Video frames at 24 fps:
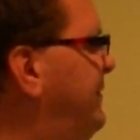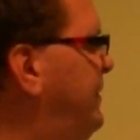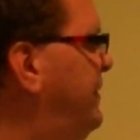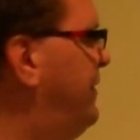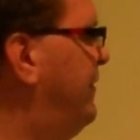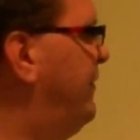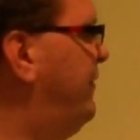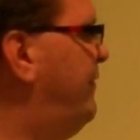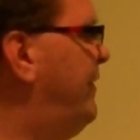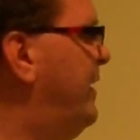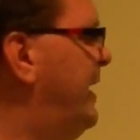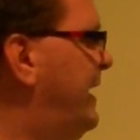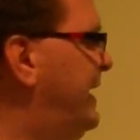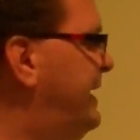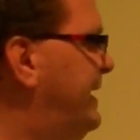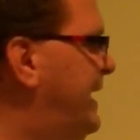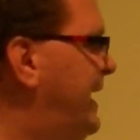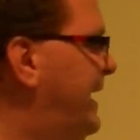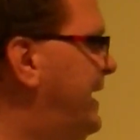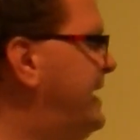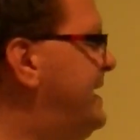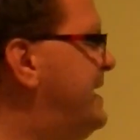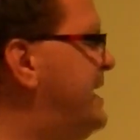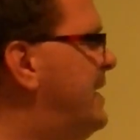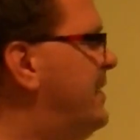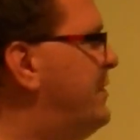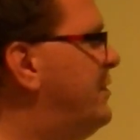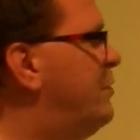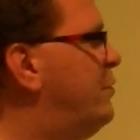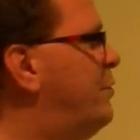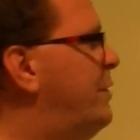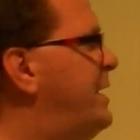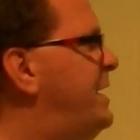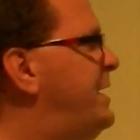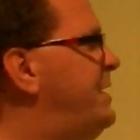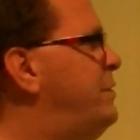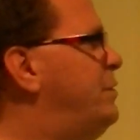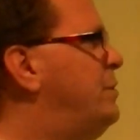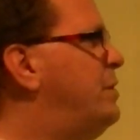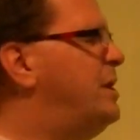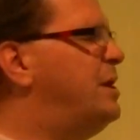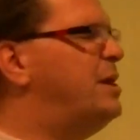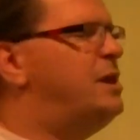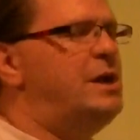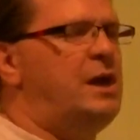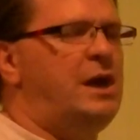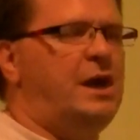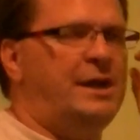you can find any other way you
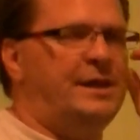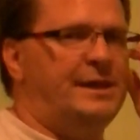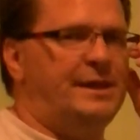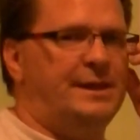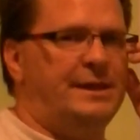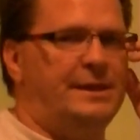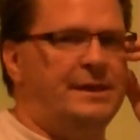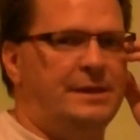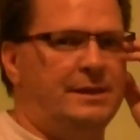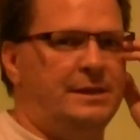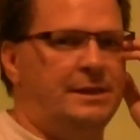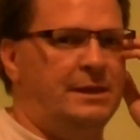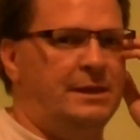can cut it